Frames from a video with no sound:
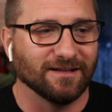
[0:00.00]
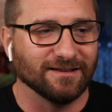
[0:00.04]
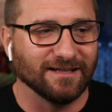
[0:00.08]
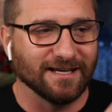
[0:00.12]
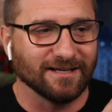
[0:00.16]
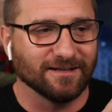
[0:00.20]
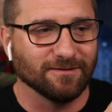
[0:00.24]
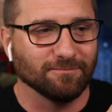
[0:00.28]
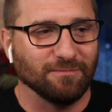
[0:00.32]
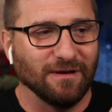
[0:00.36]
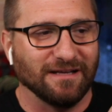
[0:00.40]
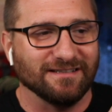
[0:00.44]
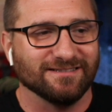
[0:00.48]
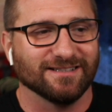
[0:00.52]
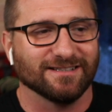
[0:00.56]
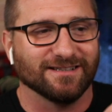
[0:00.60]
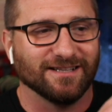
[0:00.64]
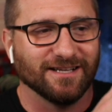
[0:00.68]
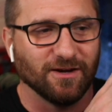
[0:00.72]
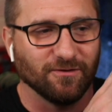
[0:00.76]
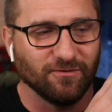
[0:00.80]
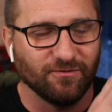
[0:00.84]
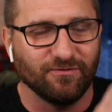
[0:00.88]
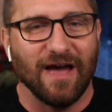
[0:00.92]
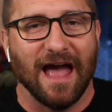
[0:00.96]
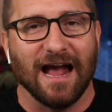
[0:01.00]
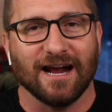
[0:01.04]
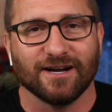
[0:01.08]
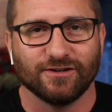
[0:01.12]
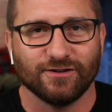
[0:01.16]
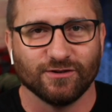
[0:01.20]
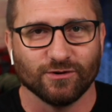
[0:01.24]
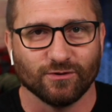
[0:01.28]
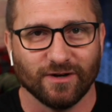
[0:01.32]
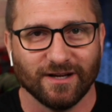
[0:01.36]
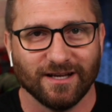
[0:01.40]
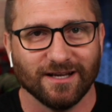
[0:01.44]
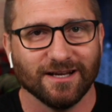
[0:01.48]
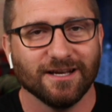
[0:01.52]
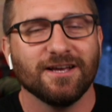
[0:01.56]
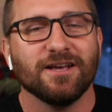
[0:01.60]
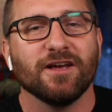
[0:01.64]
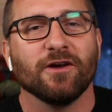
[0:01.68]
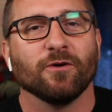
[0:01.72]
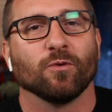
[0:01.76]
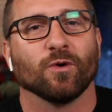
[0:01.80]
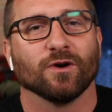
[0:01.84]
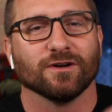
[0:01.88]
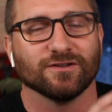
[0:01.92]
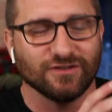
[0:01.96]
like basically a factory
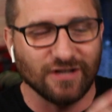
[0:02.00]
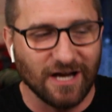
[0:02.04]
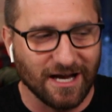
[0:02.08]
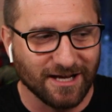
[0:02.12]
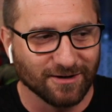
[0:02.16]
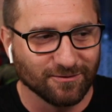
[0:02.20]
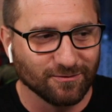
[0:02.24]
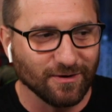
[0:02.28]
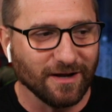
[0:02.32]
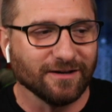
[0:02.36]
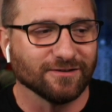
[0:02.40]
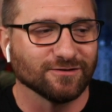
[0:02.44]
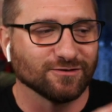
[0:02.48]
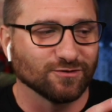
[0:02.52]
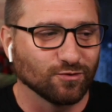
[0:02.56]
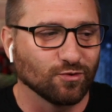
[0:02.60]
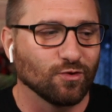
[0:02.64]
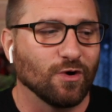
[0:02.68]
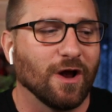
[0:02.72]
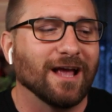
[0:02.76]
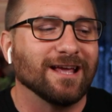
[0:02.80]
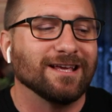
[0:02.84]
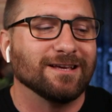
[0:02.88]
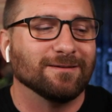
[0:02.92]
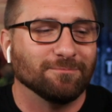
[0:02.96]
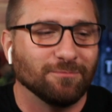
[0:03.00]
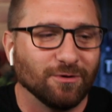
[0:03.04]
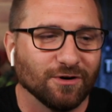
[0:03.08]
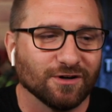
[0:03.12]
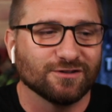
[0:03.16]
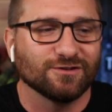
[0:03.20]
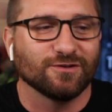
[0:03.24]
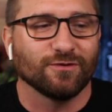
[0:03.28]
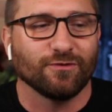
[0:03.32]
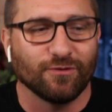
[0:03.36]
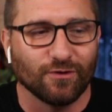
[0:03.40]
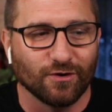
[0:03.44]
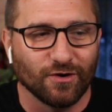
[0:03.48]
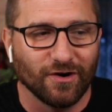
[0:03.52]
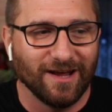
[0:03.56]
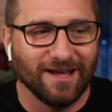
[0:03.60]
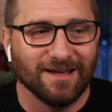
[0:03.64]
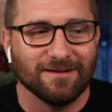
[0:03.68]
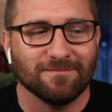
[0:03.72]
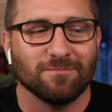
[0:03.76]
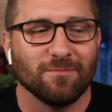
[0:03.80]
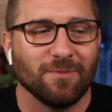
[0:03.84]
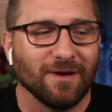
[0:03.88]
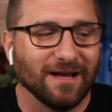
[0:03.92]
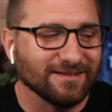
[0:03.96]
where a ton of writers write books for
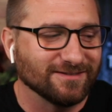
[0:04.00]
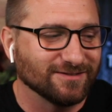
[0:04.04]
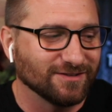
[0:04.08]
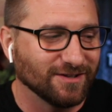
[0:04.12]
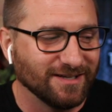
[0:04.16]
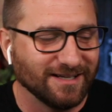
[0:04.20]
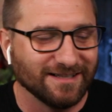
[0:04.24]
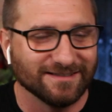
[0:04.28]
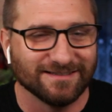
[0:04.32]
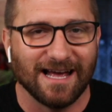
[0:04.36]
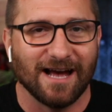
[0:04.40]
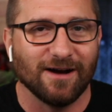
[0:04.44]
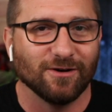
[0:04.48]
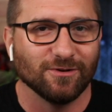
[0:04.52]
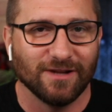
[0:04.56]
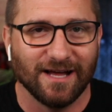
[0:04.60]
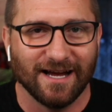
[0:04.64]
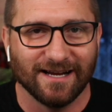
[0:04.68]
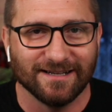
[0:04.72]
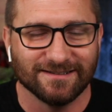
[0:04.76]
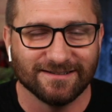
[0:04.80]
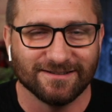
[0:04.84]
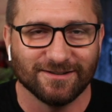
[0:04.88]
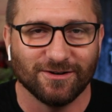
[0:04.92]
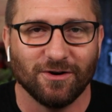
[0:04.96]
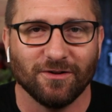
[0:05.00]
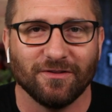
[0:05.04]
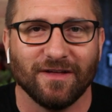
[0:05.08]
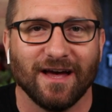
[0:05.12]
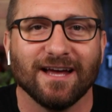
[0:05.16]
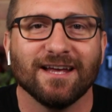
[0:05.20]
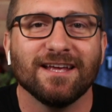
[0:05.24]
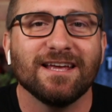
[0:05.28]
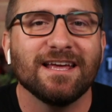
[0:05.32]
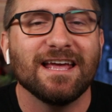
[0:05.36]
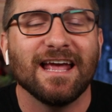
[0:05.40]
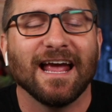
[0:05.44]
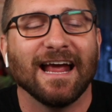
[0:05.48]
him based on his outlines Jesus. and all that.